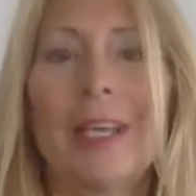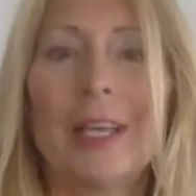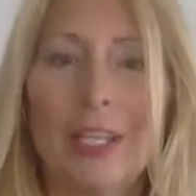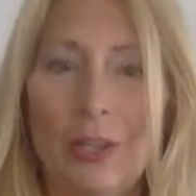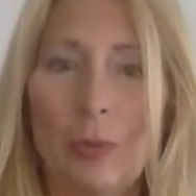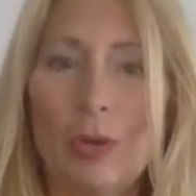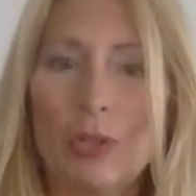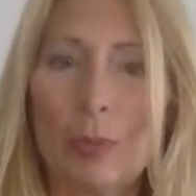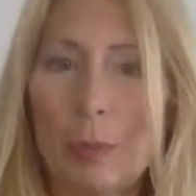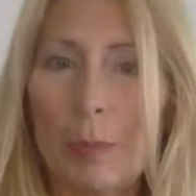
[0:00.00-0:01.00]
When
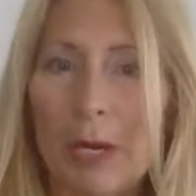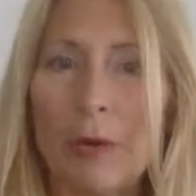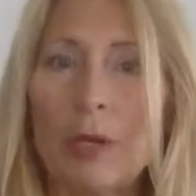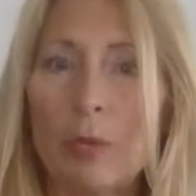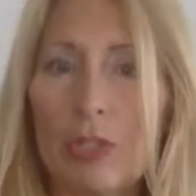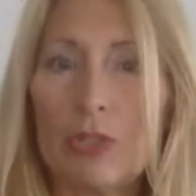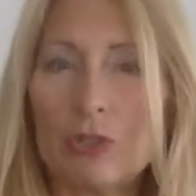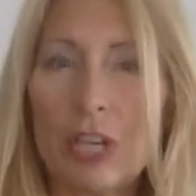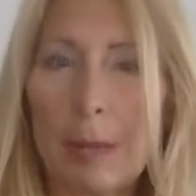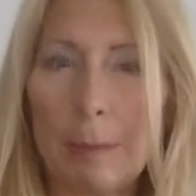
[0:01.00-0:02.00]
you're preparing, when you're
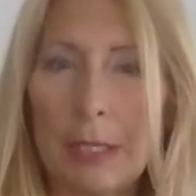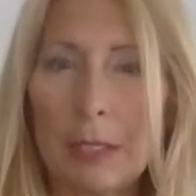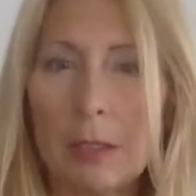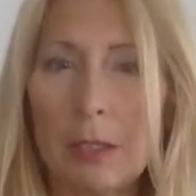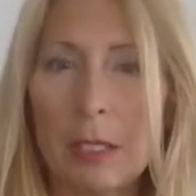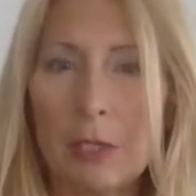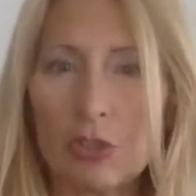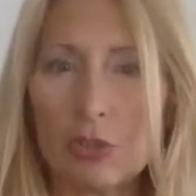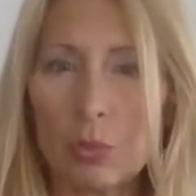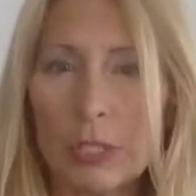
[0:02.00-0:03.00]
chopping,
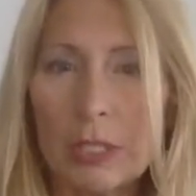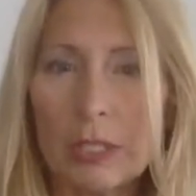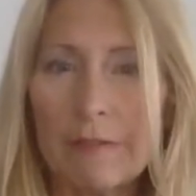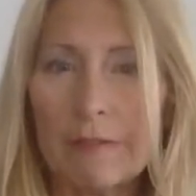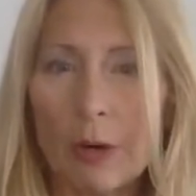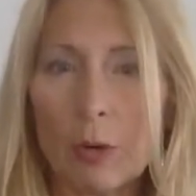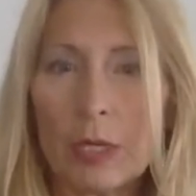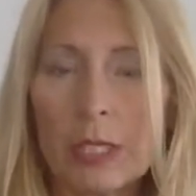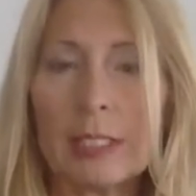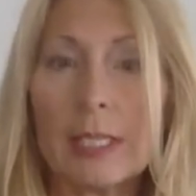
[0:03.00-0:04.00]
just really
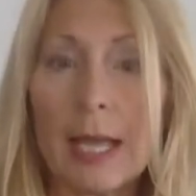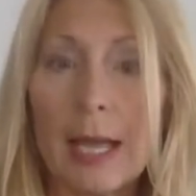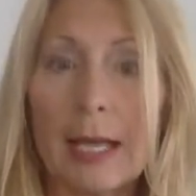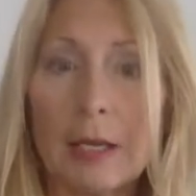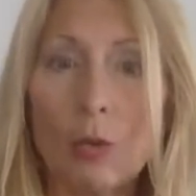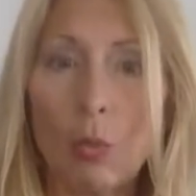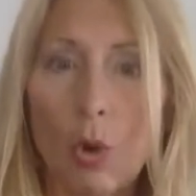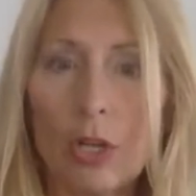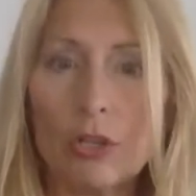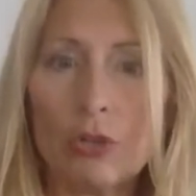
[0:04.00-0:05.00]
focus on
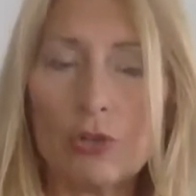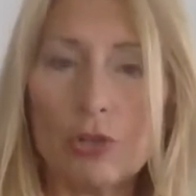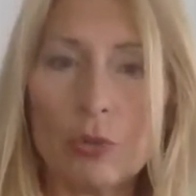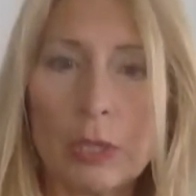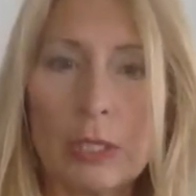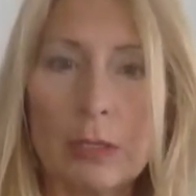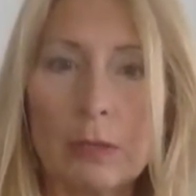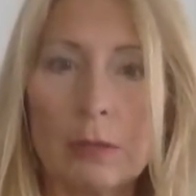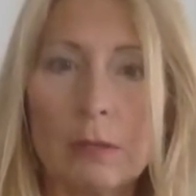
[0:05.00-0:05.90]
what you're doing